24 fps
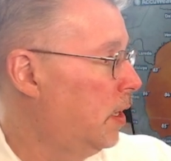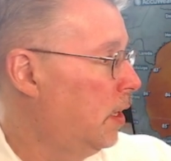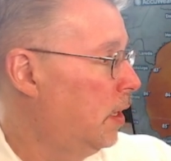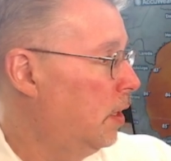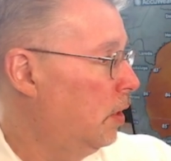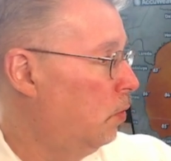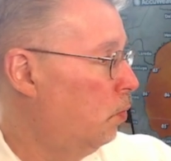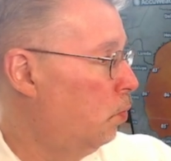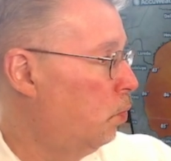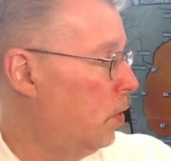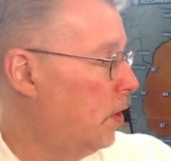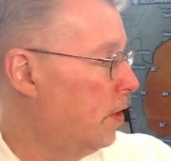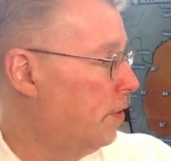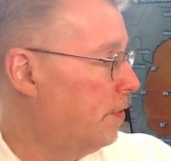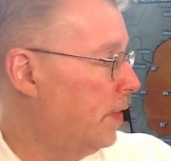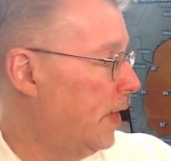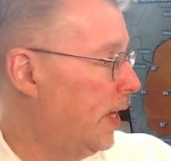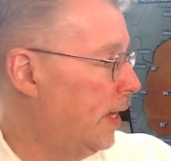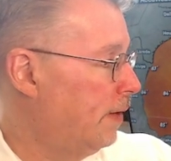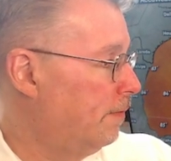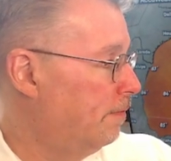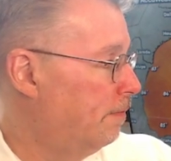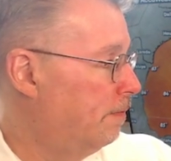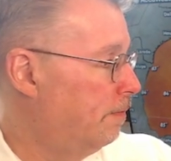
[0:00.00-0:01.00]
with
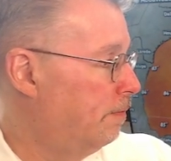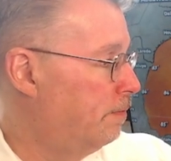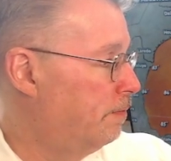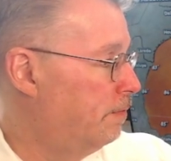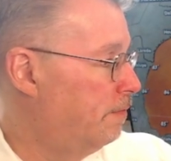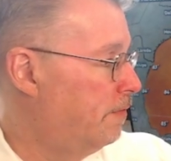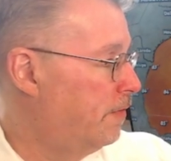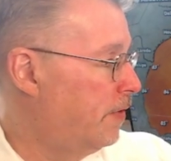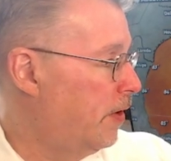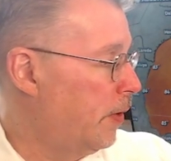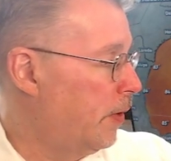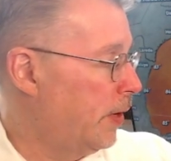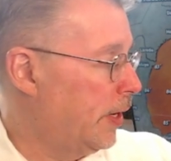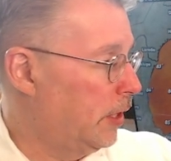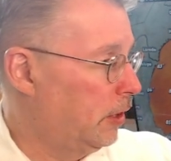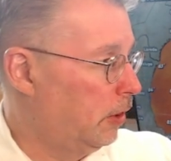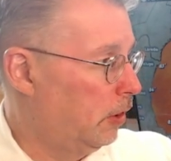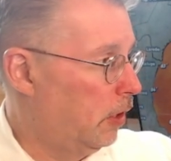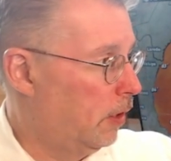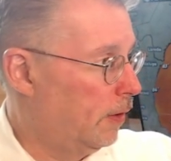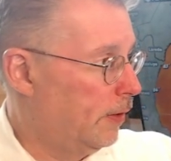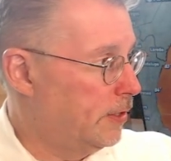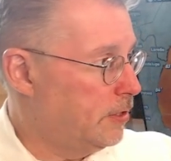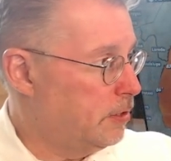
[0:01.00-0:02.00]
a very
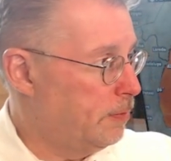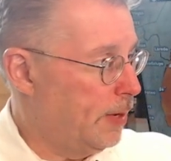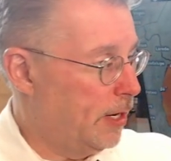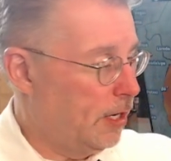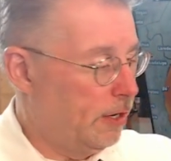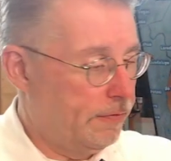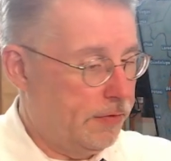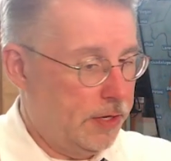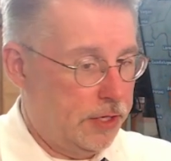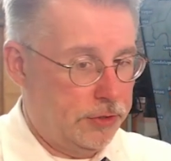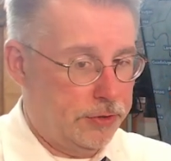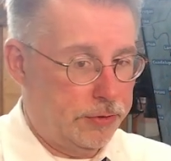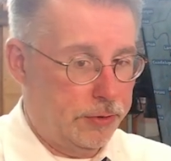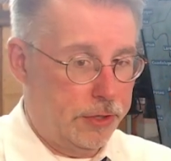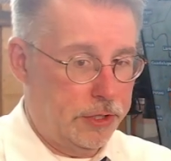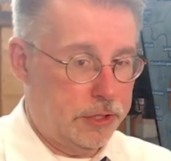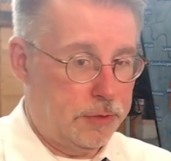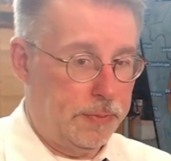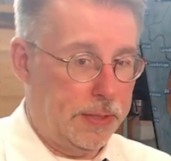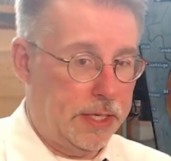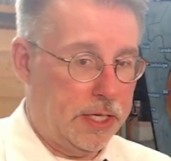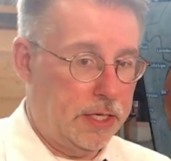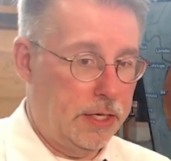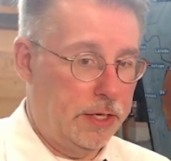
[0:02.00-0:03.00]
large amount of
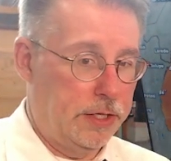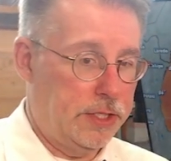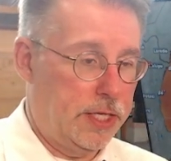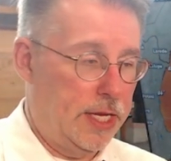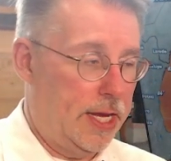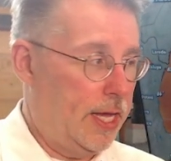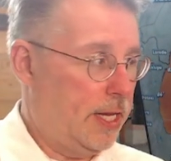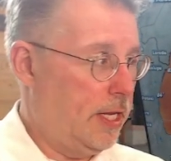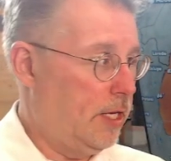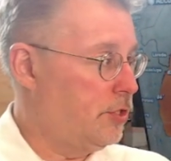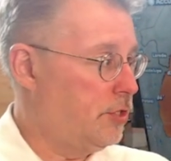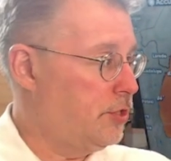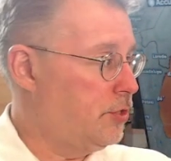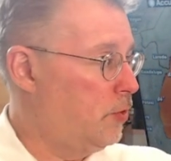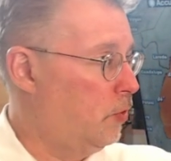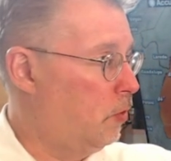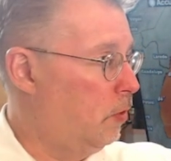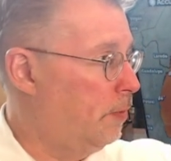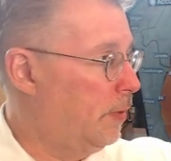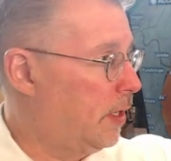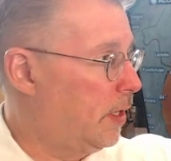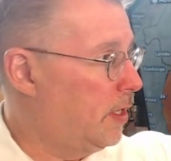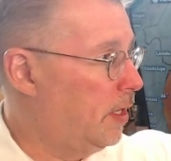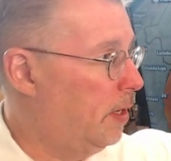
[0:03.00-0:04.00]
interest, because any
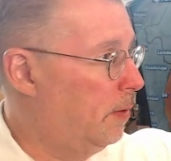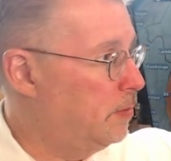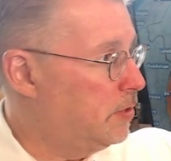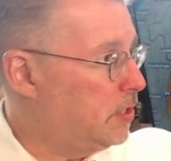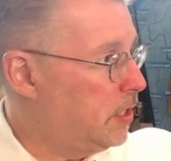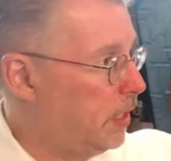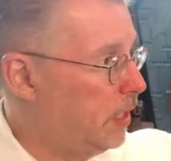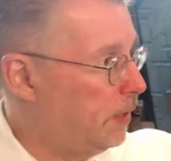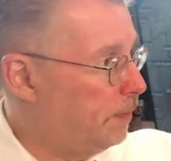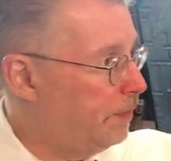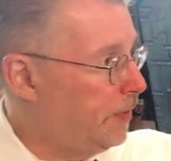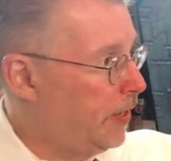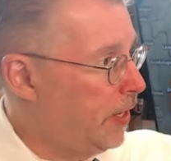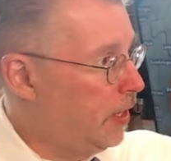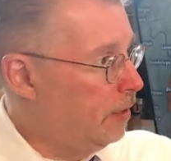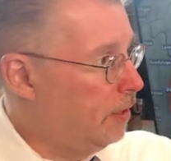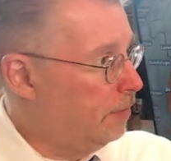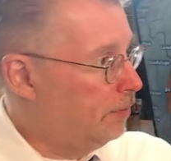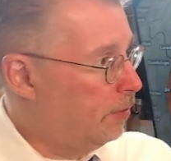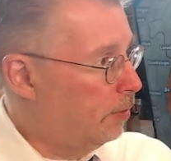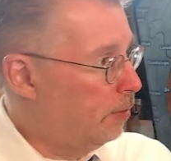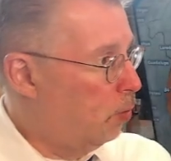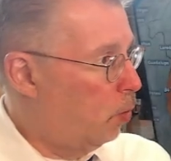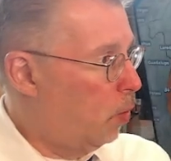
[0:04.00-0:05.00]
storm that comes in
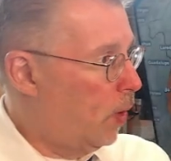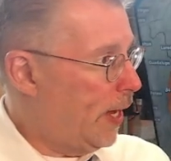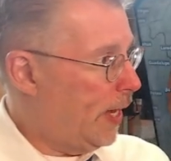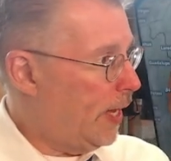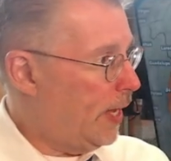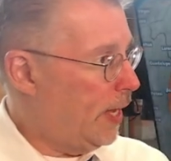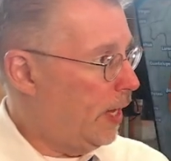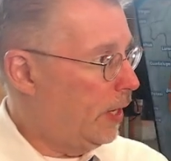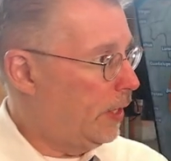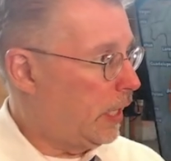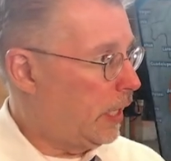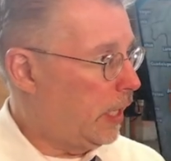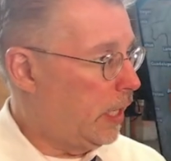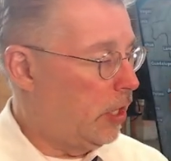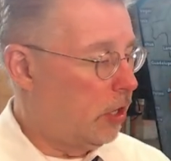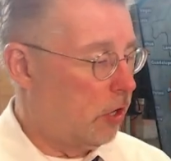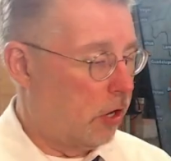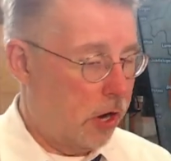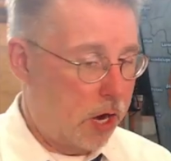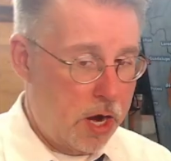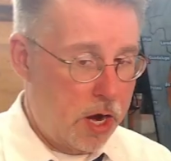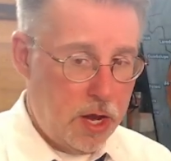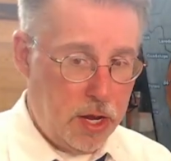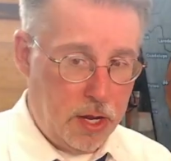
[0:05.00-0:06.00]
from way out
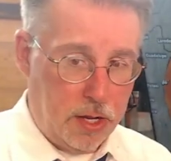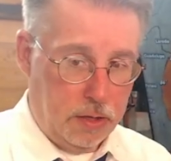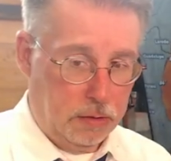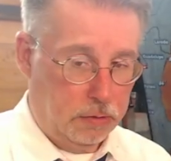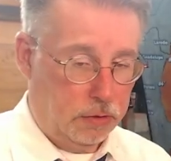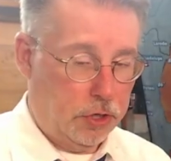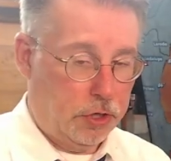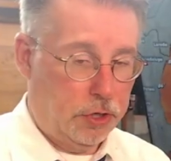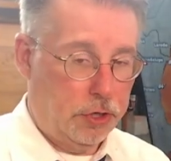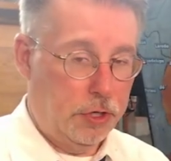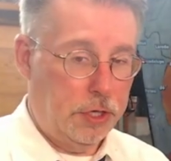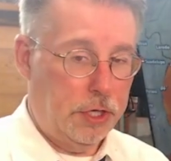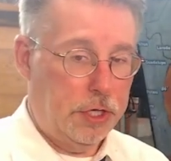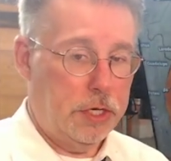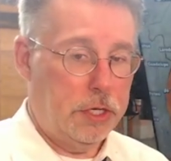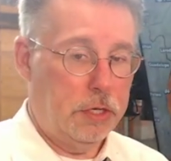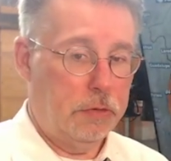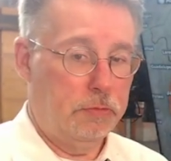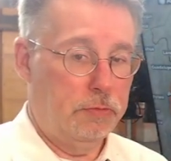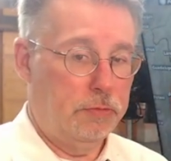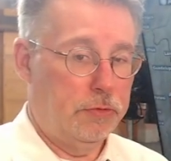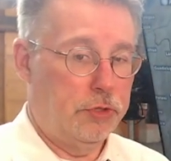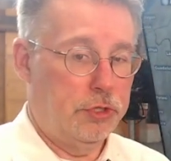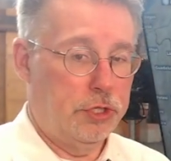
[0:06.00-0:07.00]
here
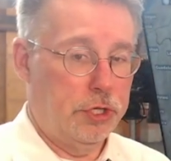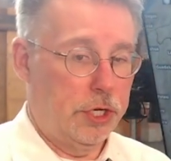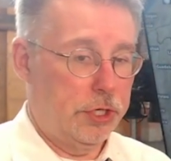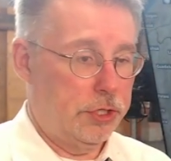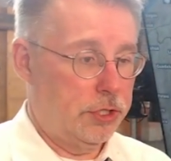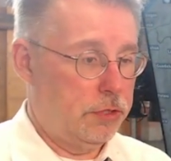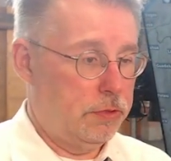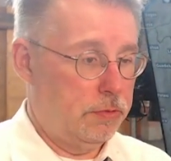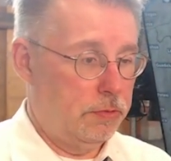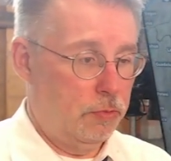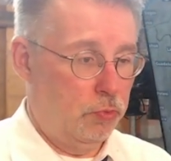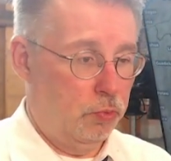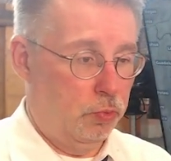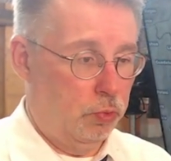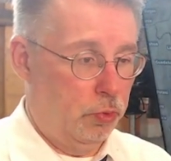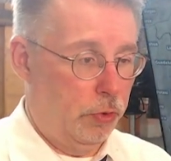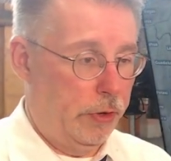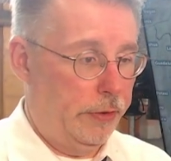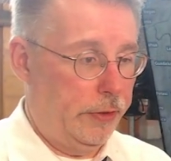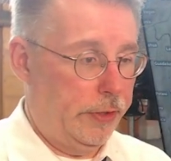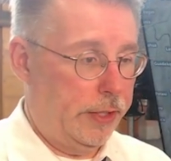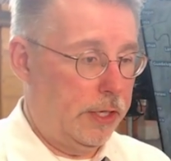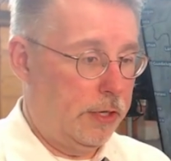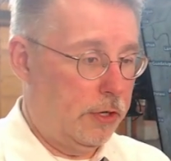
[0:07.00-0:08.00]
could just
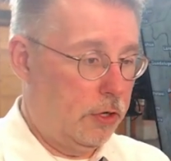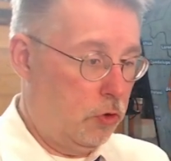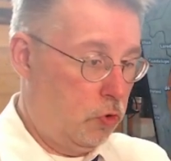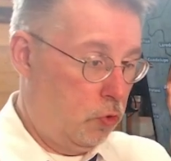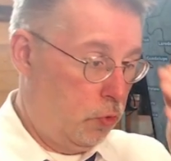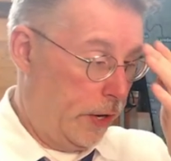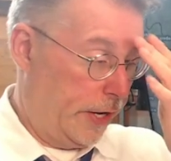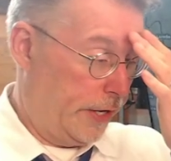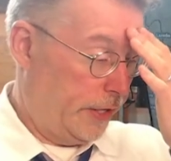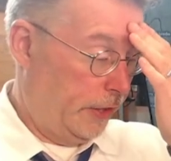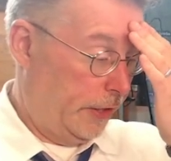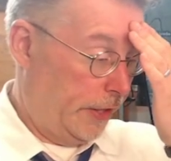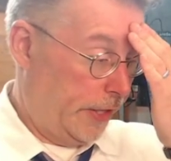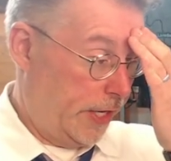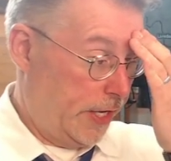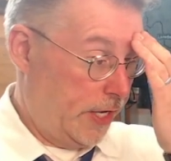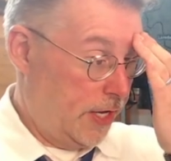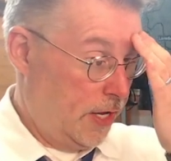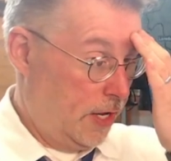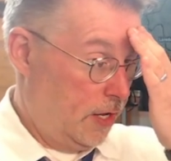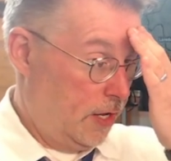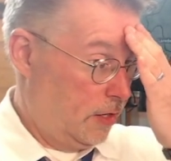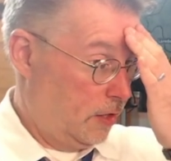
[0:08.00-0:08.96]
really quickly